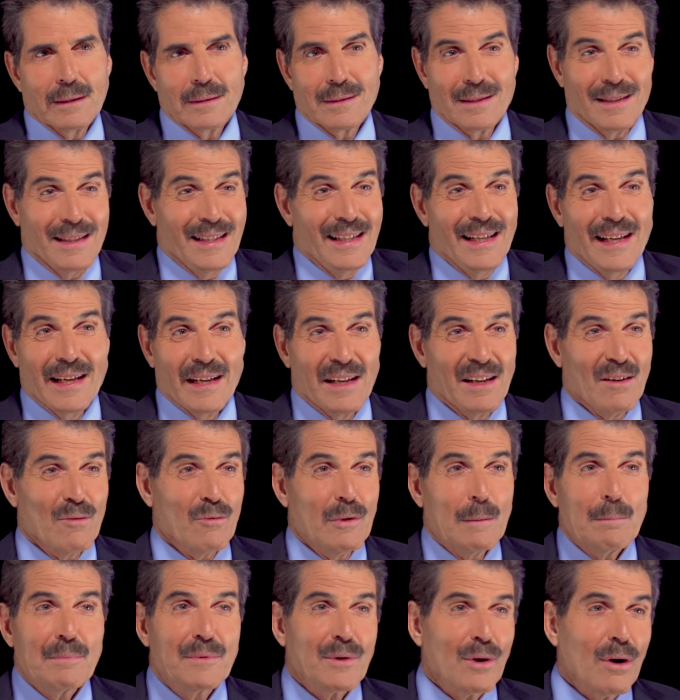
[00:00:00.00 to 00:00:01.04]
isn't he
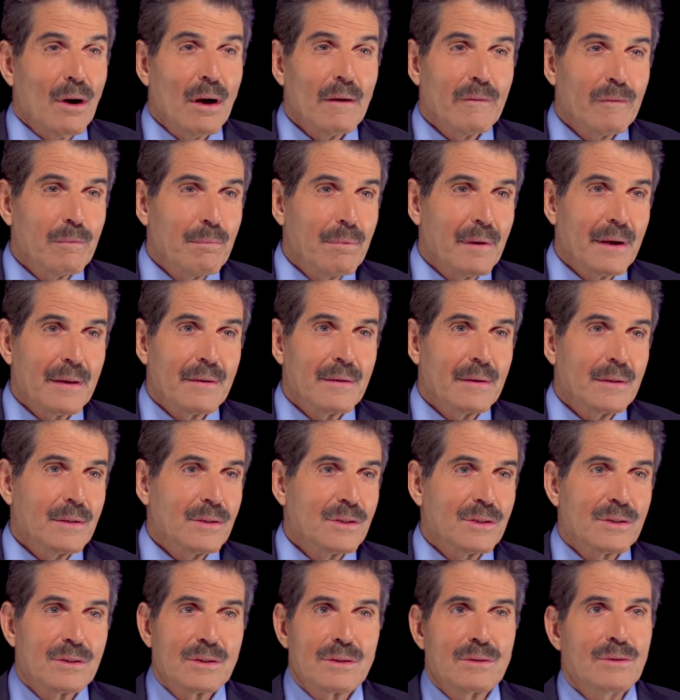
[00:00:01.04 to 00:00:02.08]
getting ripped off by
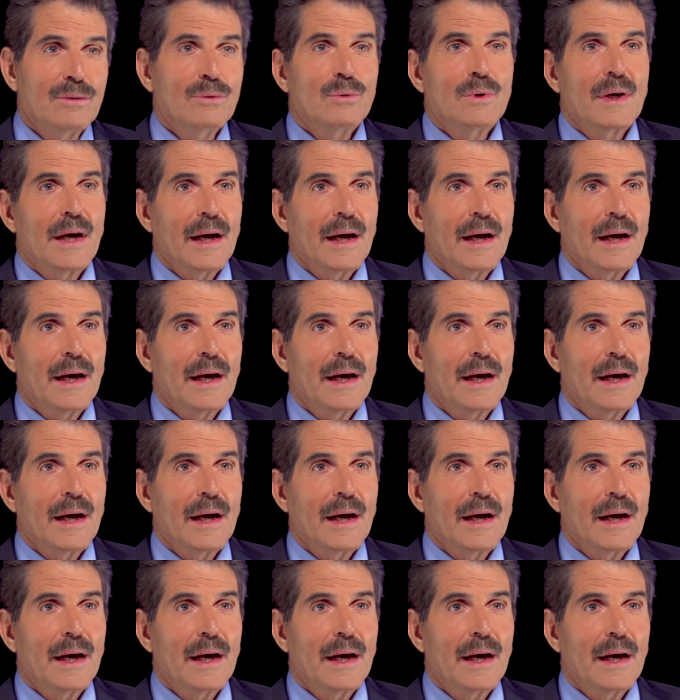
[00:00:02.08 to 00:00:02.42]
these new